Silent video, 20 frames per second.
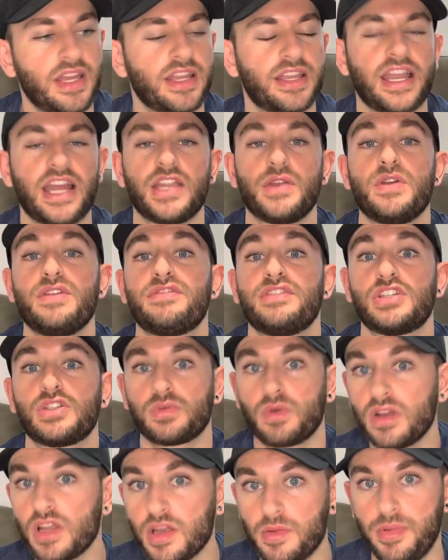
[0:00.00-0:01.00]
Can you even
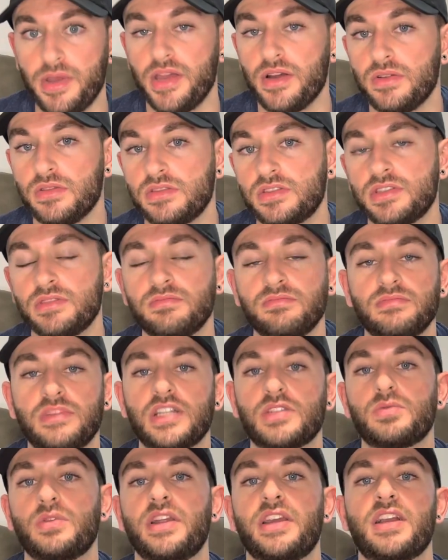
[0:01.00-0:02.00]
swallow pills?
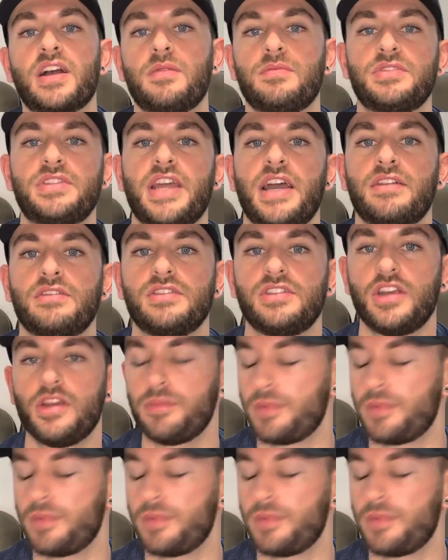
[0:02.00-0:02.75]
That's what it comes down to.